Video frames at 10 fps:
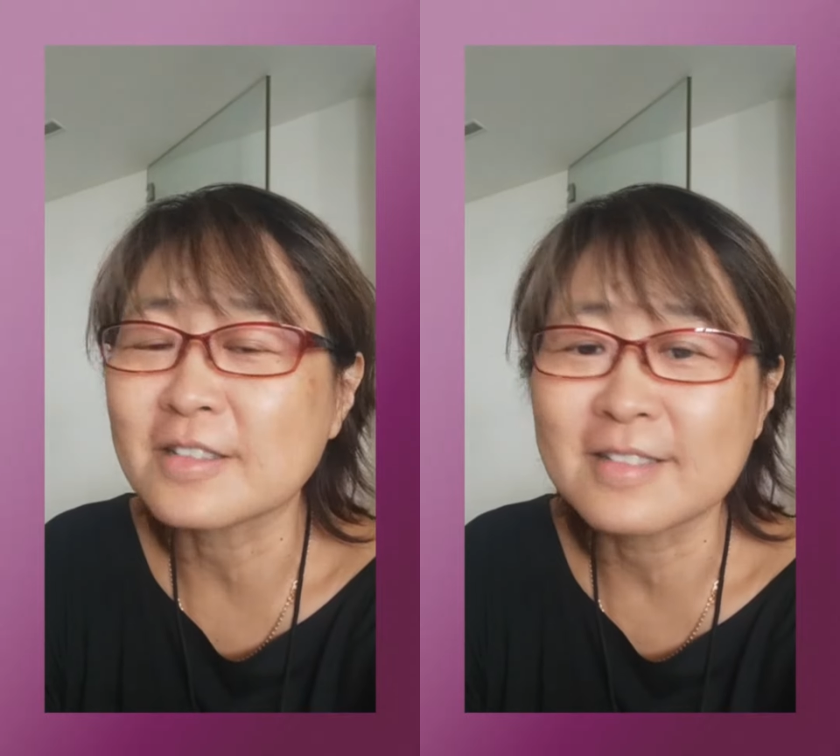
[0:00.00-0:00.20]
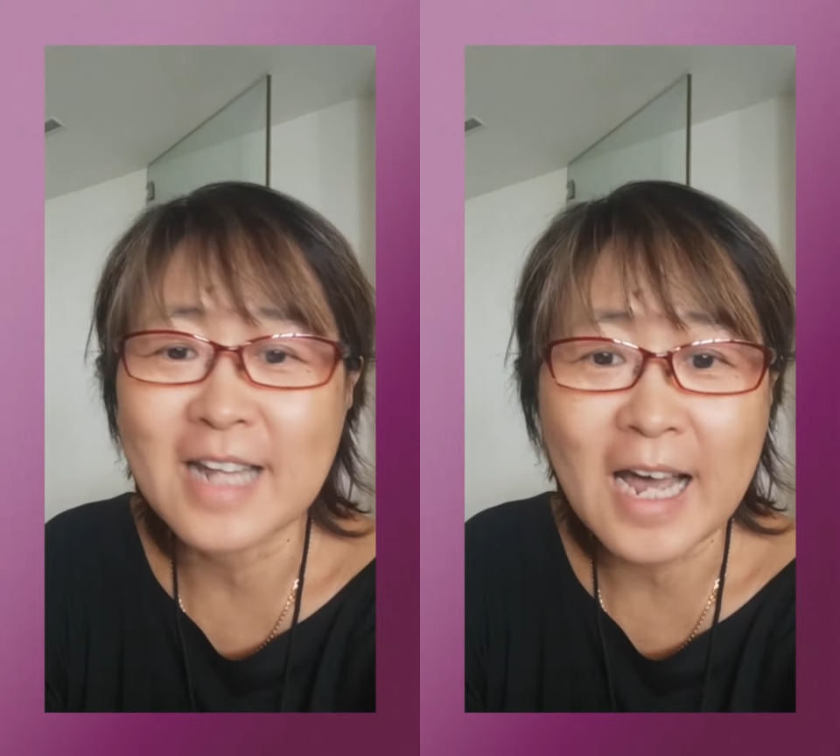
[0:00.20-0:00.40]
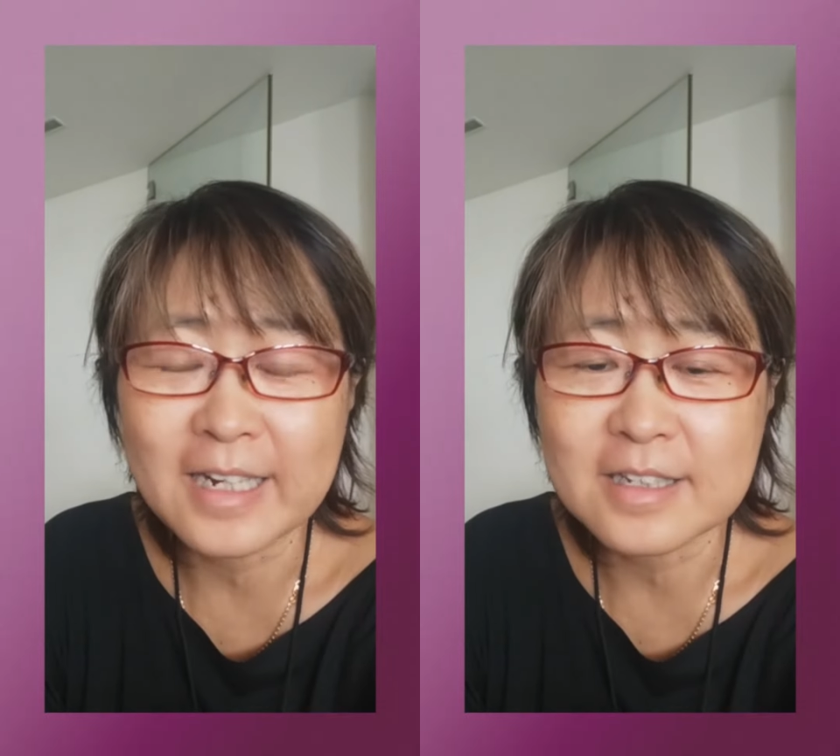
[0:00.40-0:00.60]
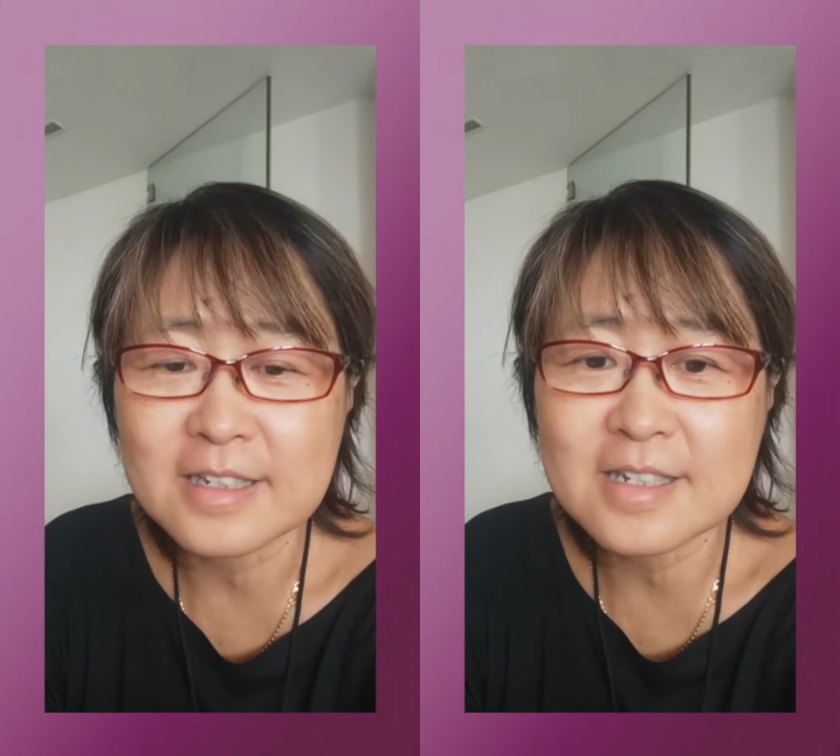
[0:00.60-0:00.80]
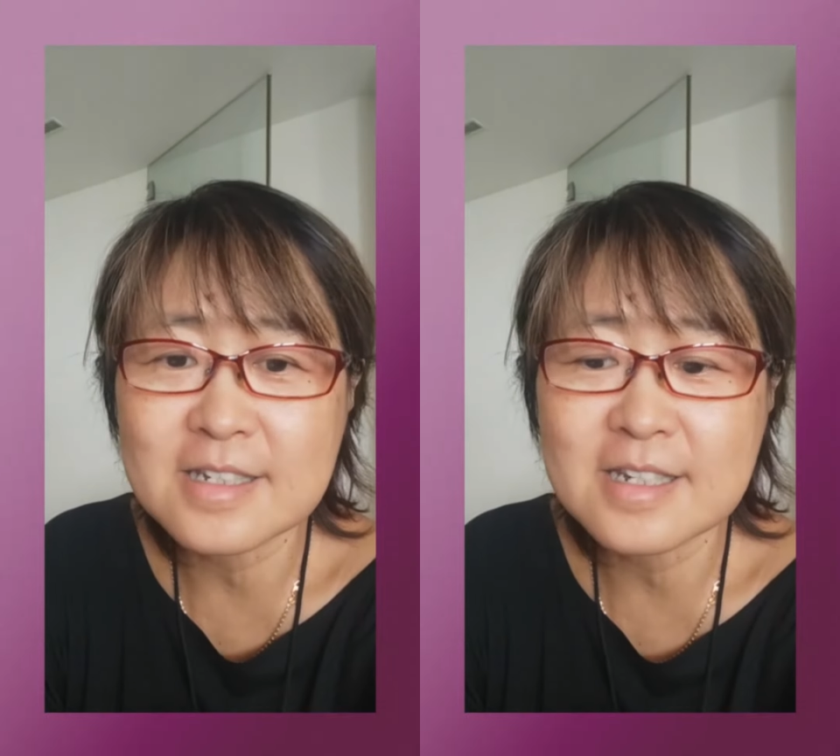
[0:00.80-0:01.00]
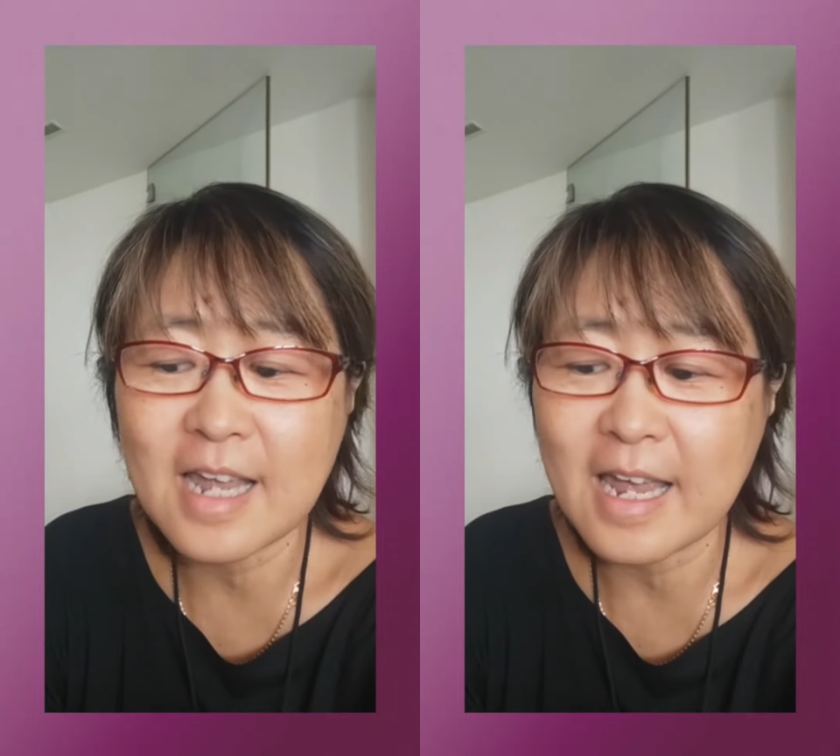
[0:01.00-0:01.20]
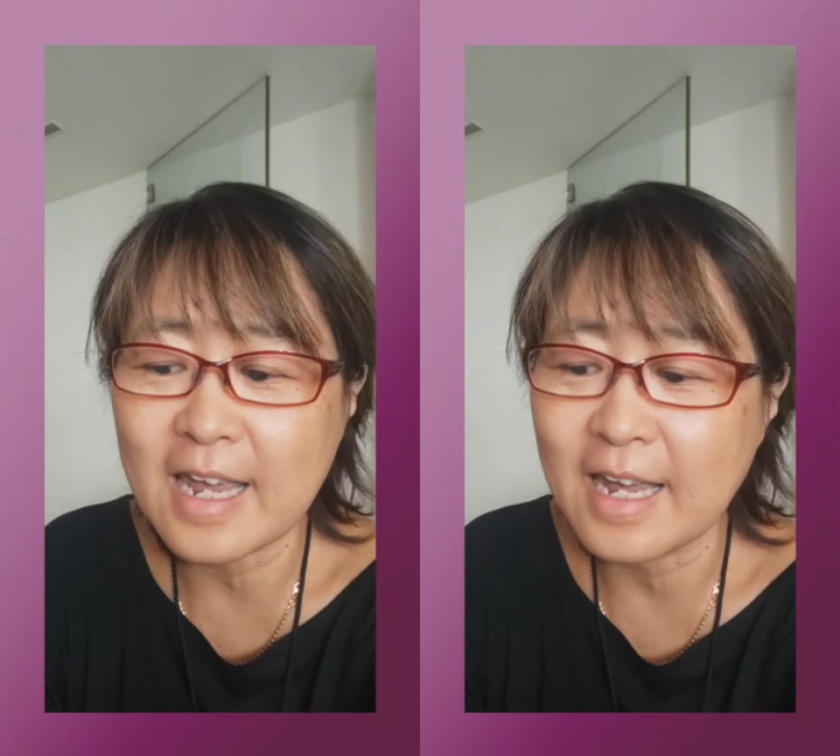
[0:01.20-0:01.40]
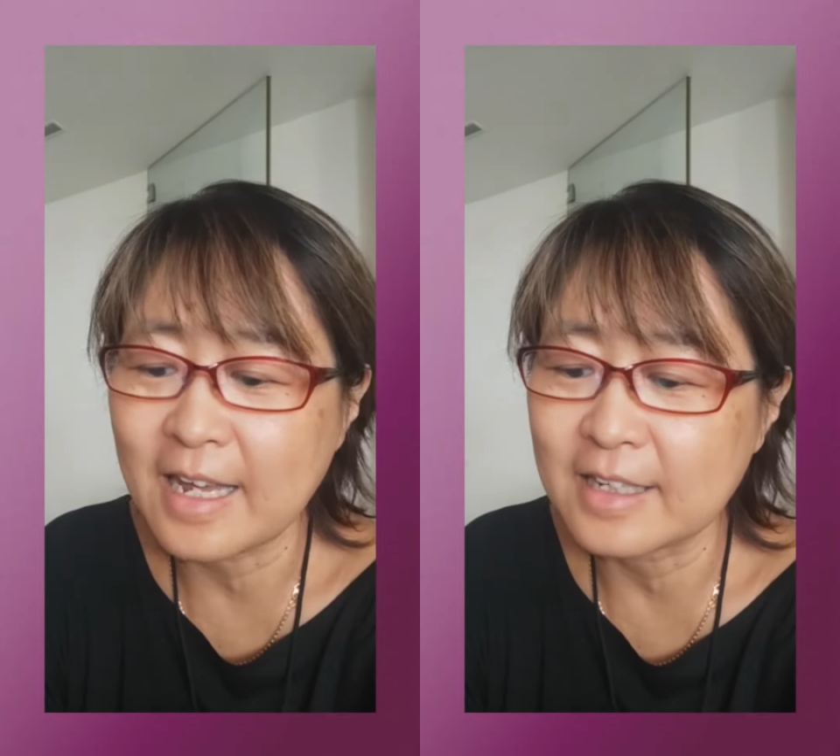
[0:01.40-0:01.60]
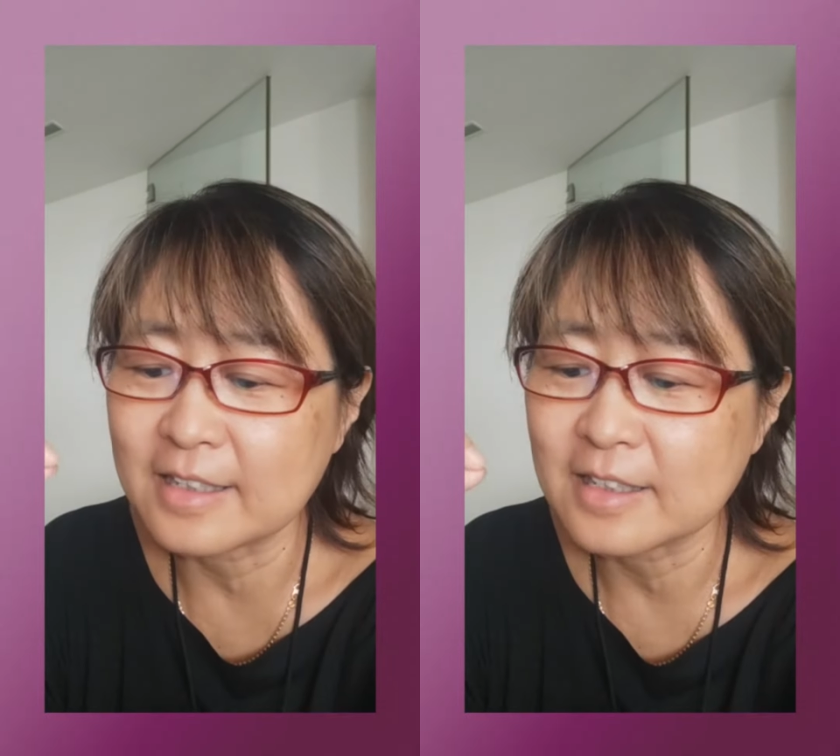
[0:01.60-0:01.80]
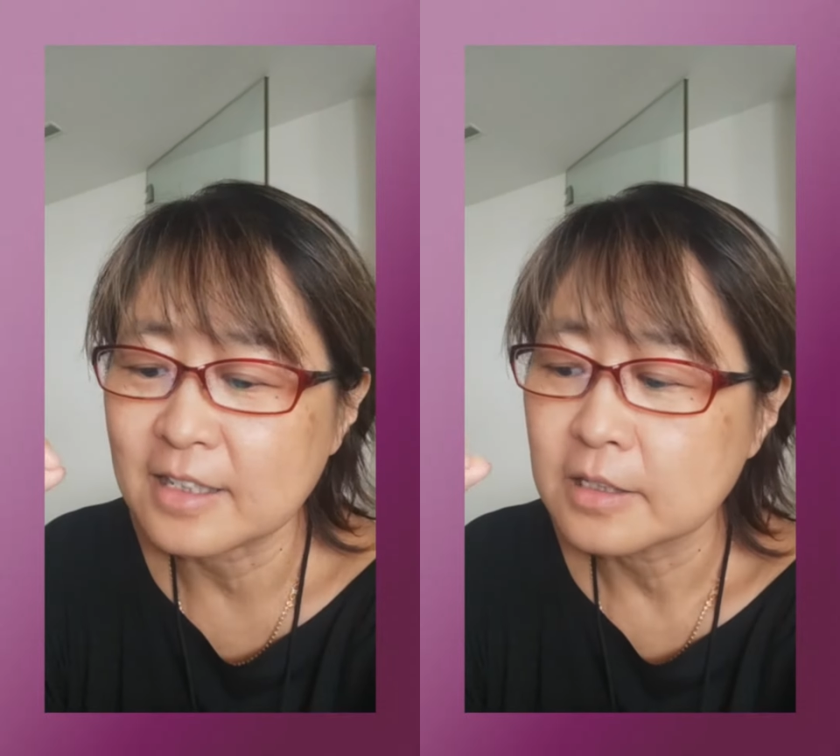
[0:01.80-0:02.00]
lights,
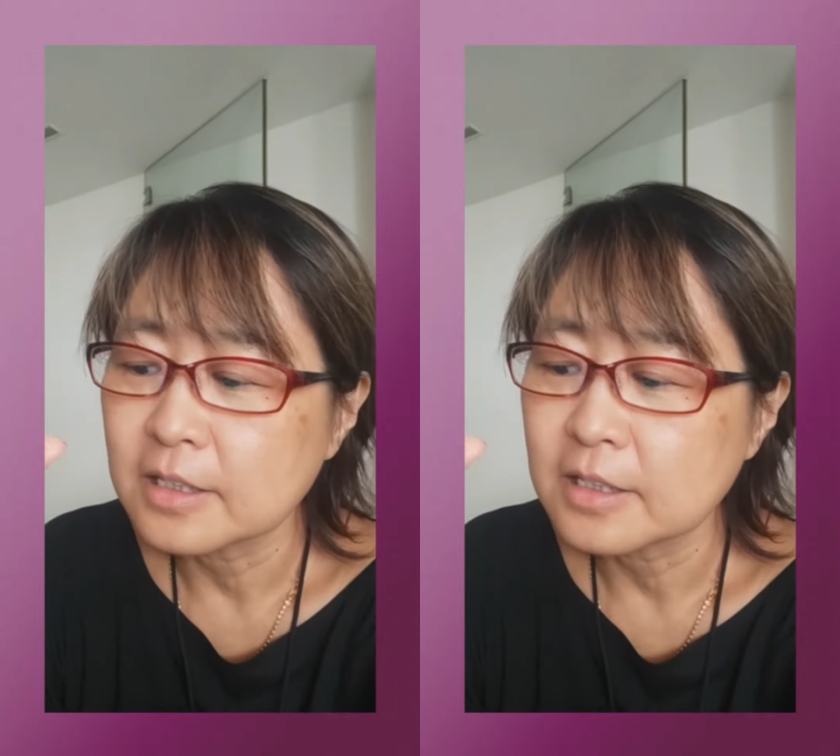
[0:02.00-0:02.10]
and